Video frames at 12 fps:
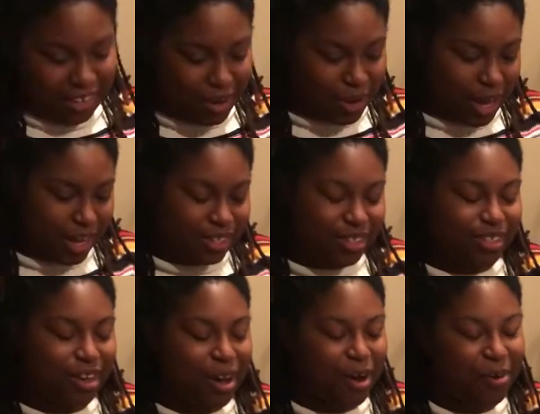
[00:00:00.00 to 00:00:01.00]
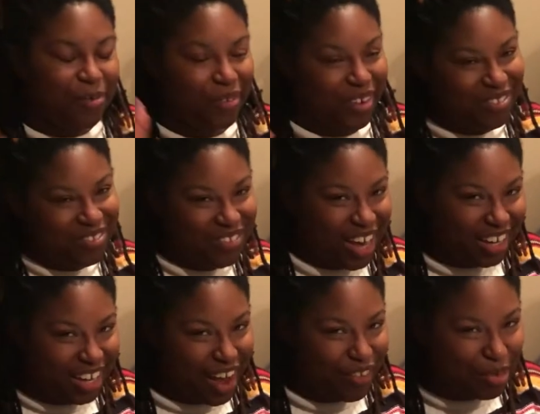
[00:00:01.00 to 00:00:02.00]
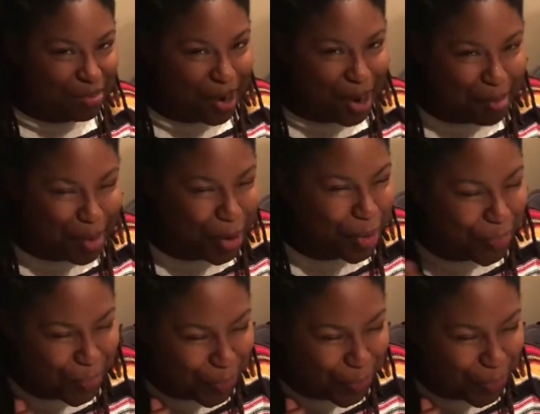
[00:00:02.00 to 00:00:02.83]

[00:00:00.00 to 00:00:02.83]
Okay, so finally have the primer.